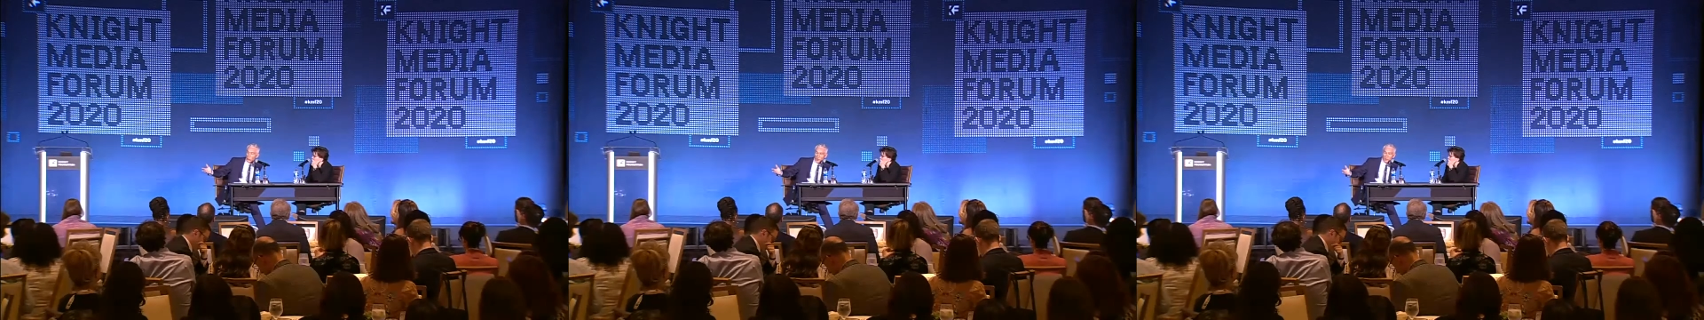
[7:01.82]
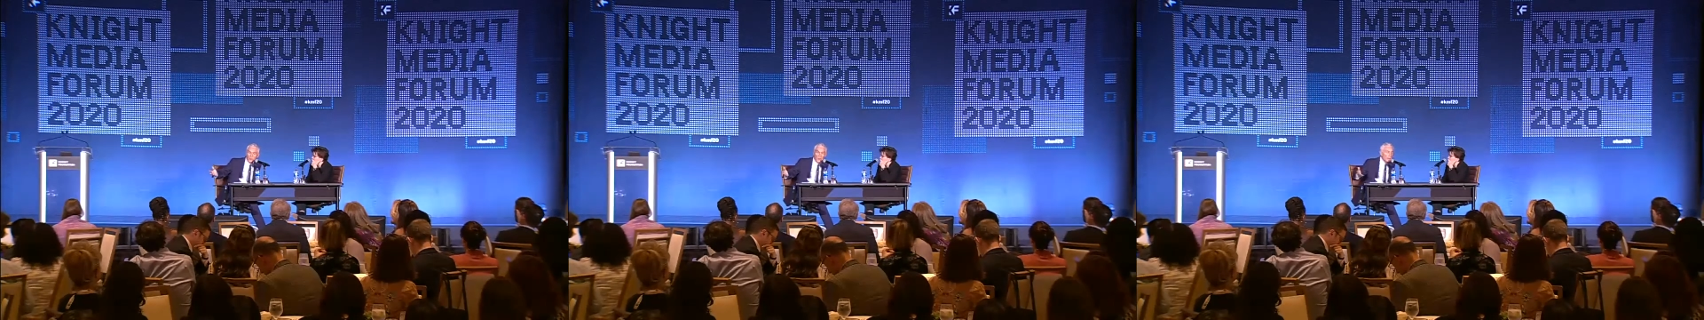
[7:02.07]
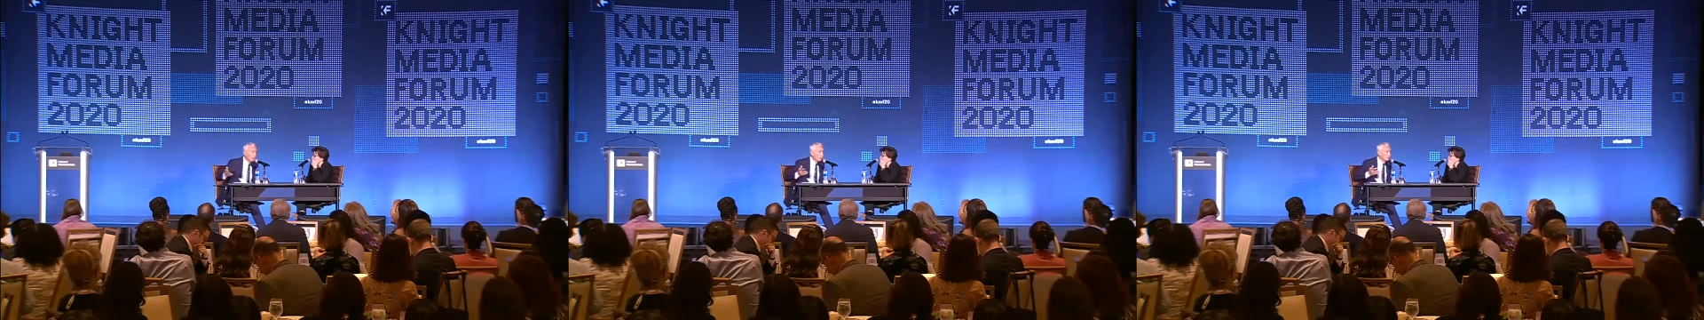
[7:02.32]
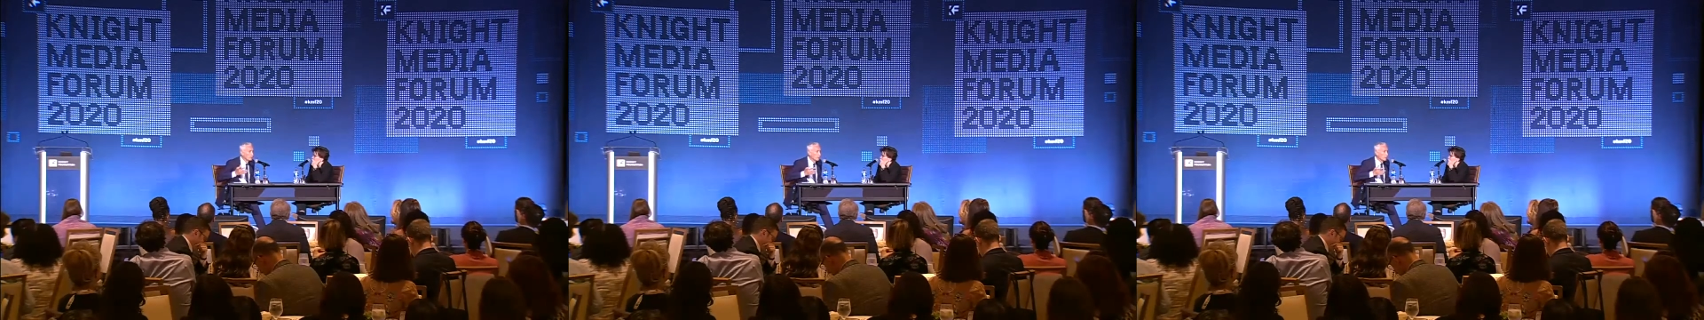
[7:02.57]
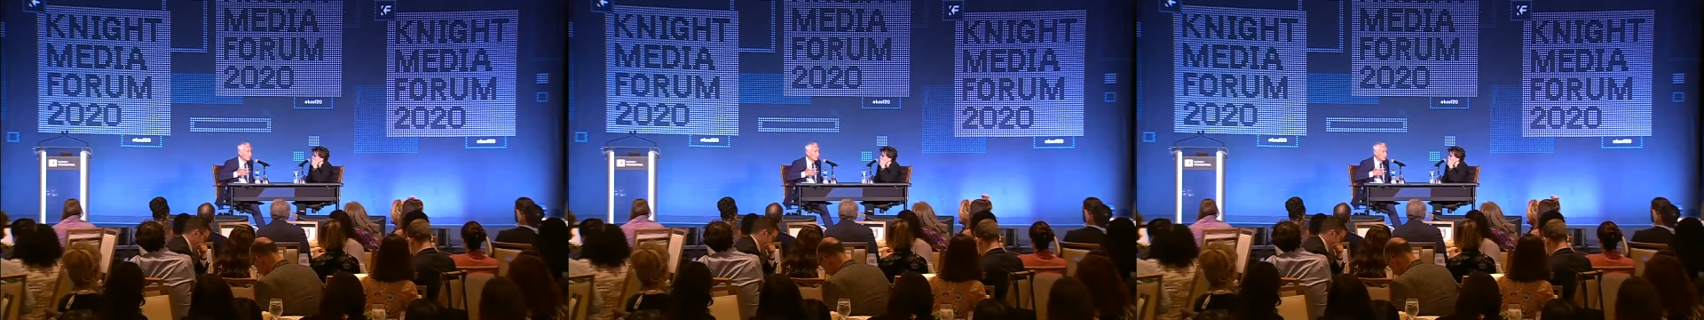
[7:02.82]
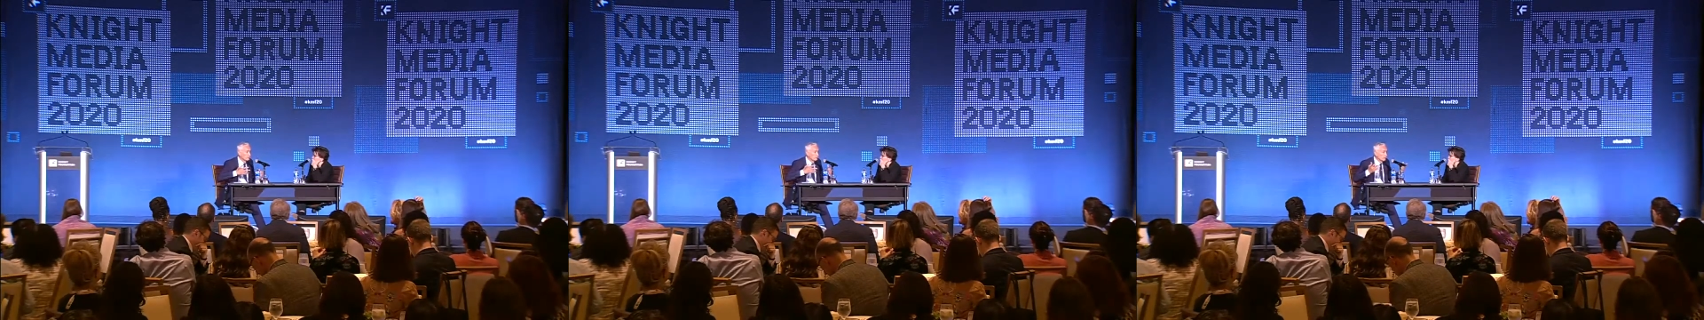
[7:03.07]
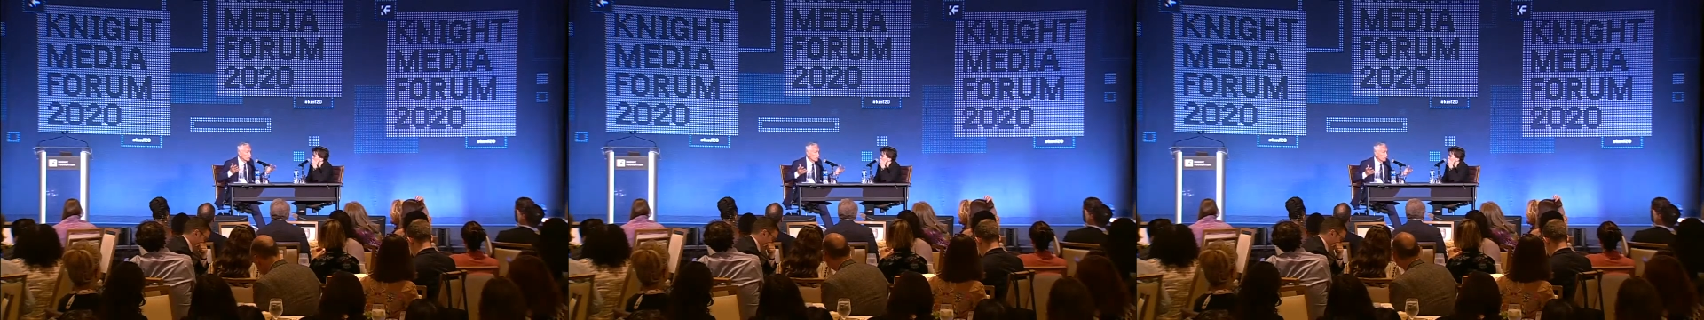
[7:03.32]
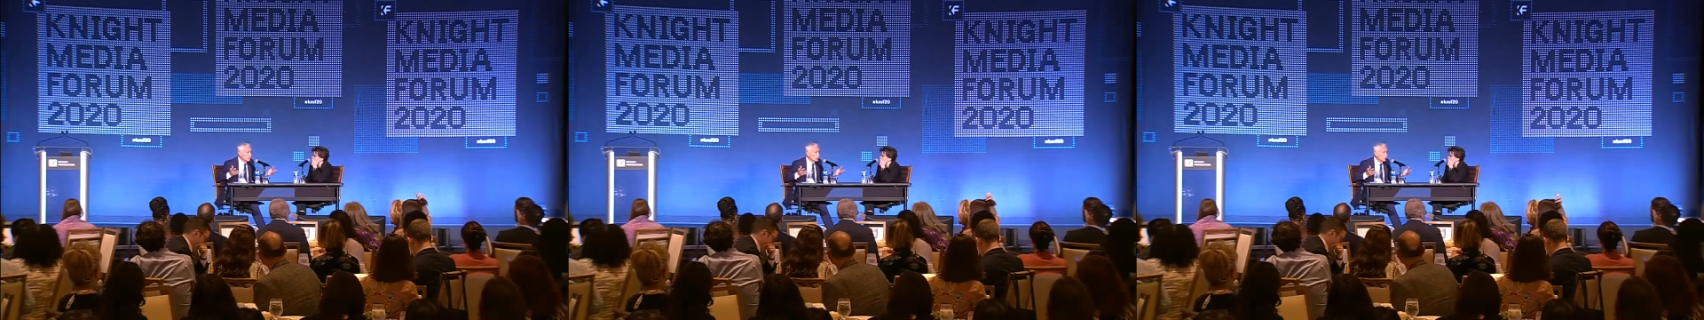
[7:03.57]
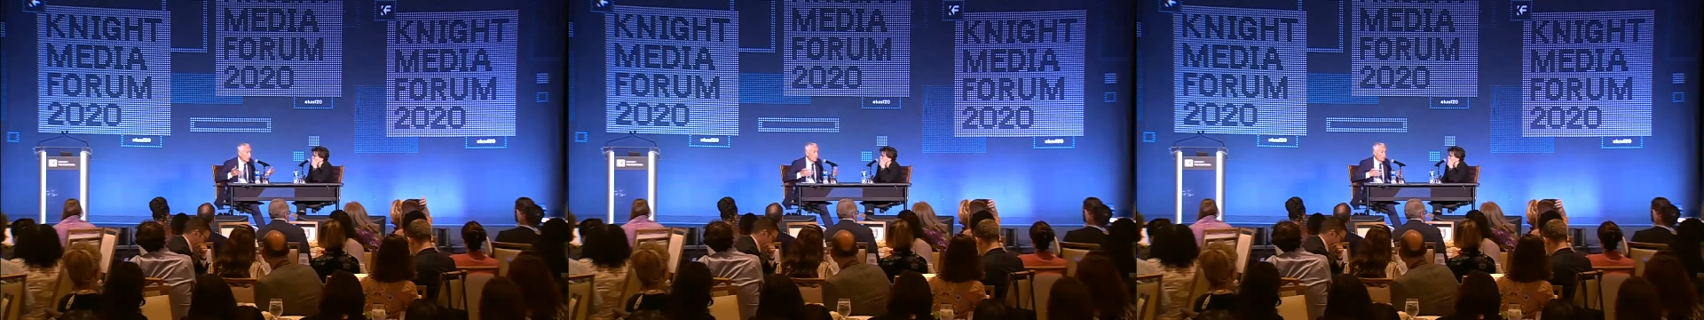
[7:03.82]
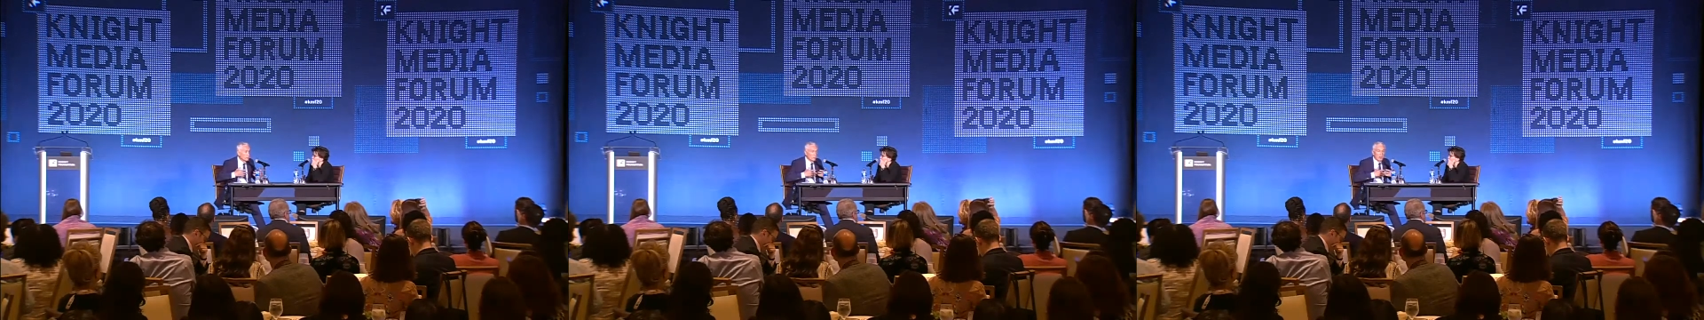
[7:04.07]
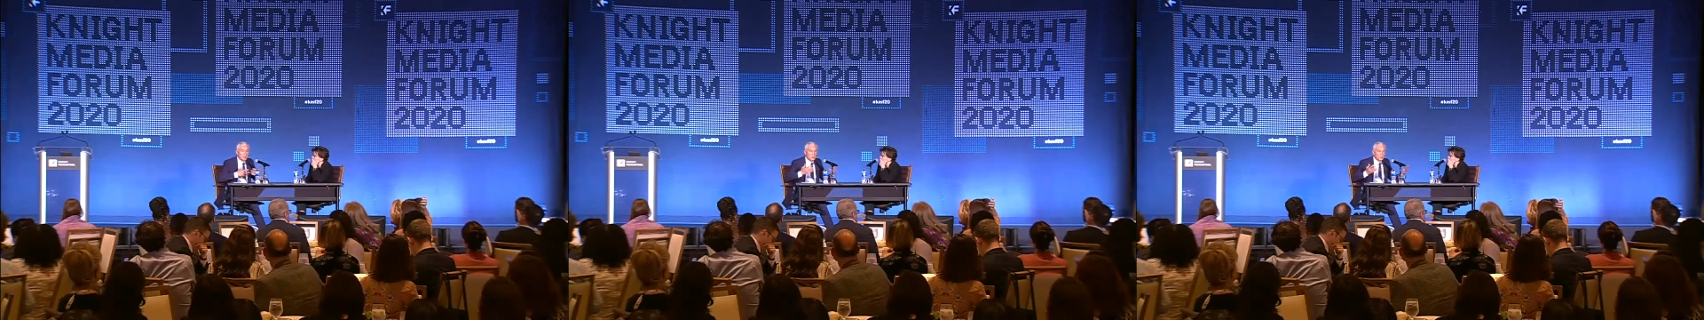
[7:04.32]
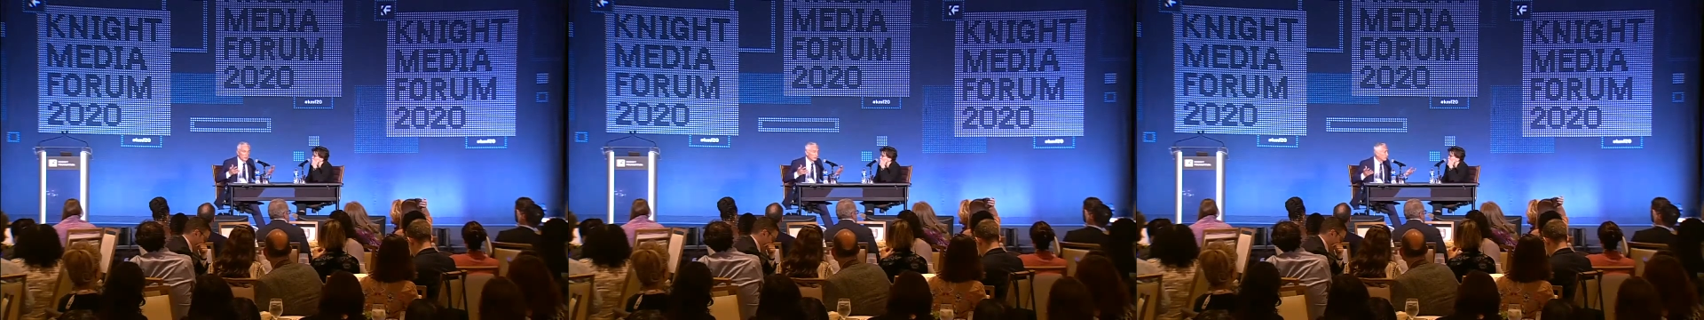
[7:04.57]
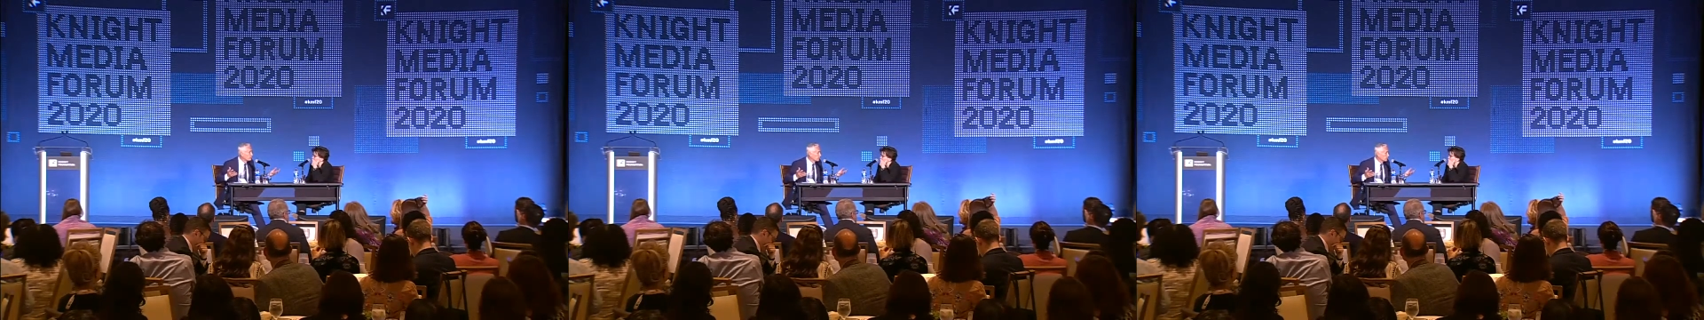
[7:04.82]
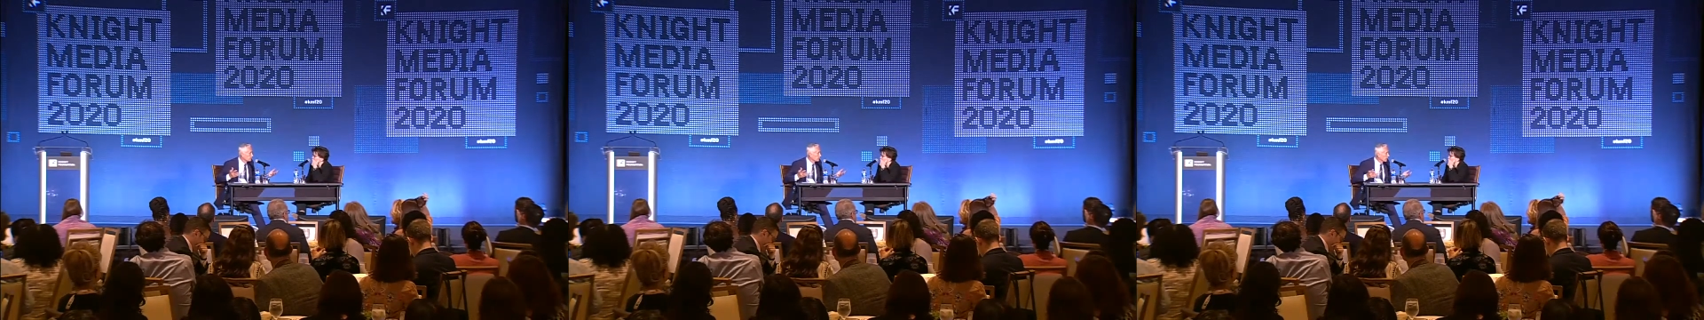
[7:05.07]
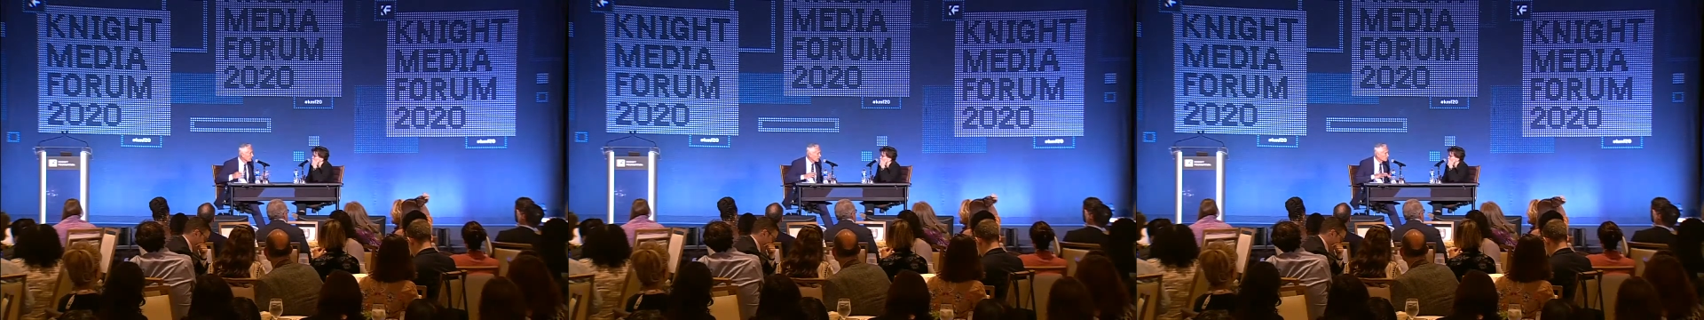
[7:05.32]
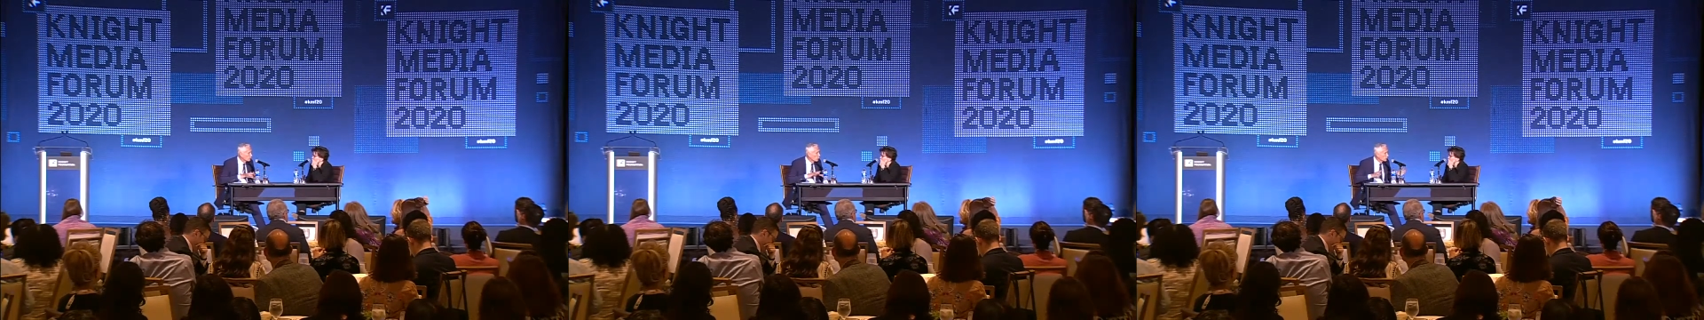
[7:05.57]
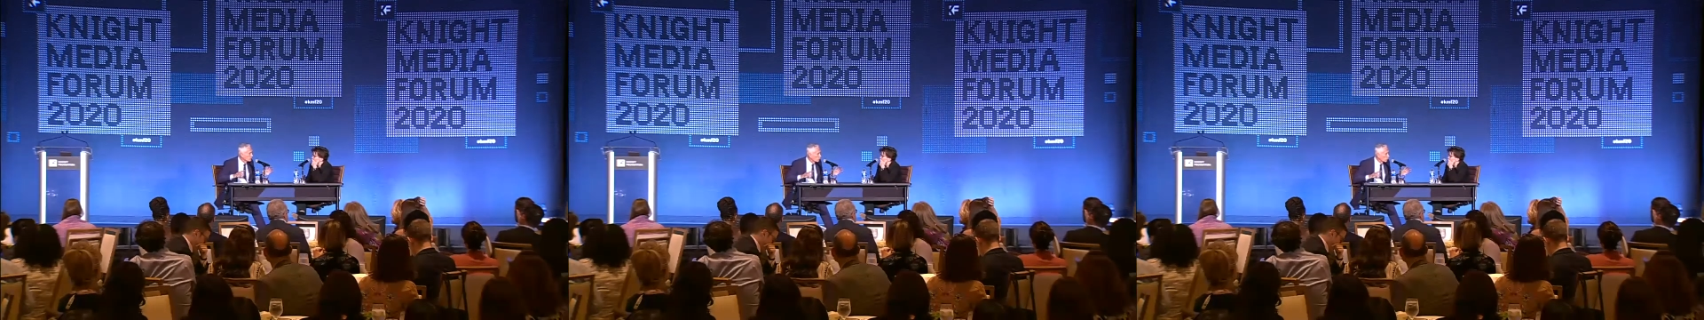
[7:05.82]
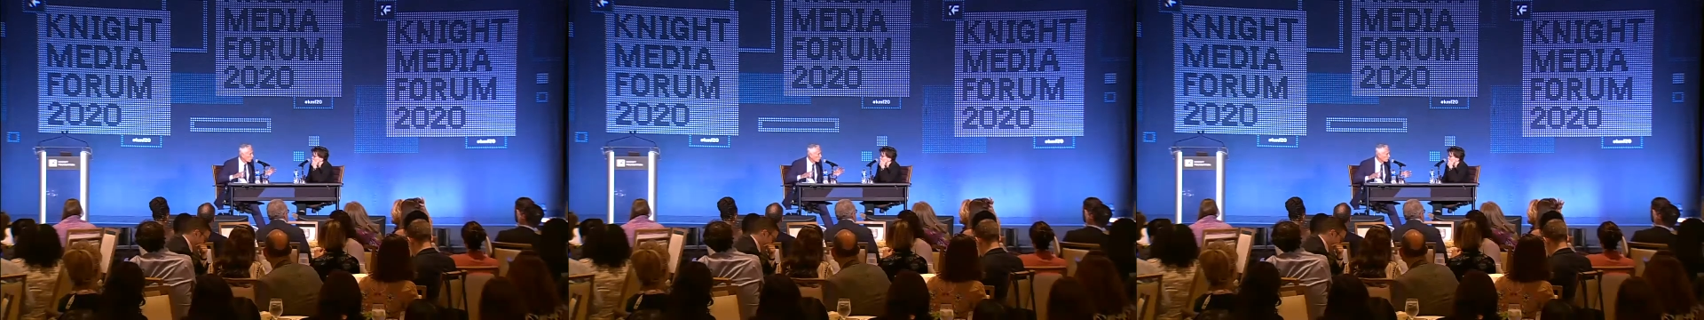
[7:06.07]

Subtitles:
(no speaker visible)